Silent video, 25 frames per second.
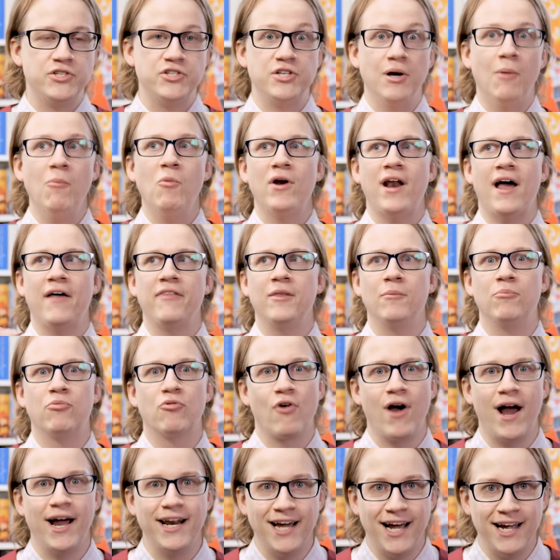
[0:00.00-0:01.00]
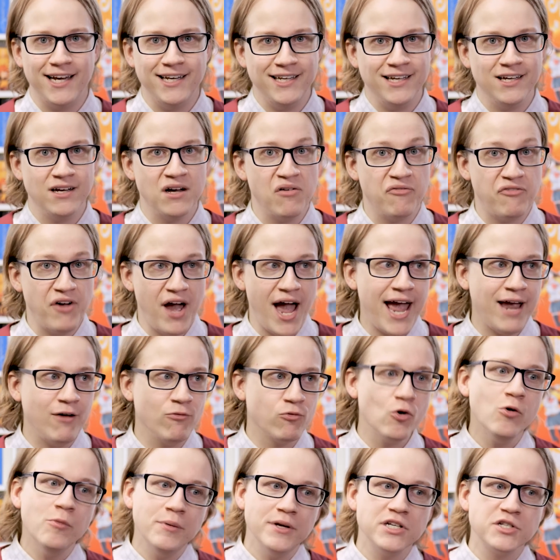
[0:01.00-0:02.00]
someone had the bright idea of,
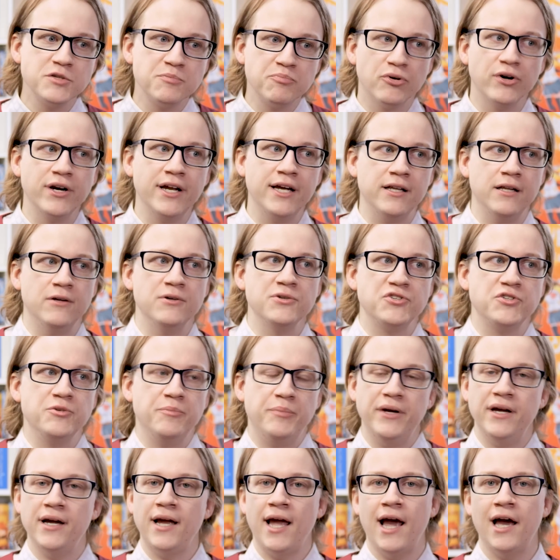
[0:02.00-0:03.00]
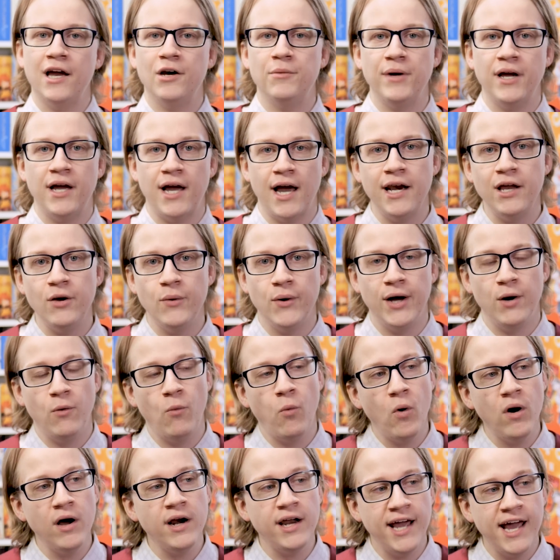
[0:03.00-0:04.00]
hey, Ruby is pretty close to being anime anyway,
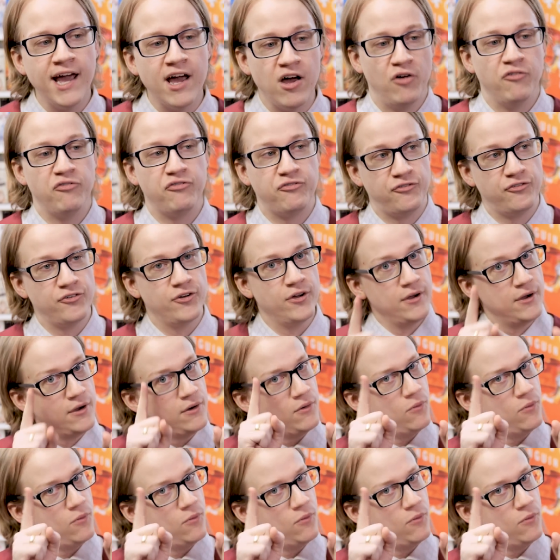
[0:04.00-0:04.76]
what if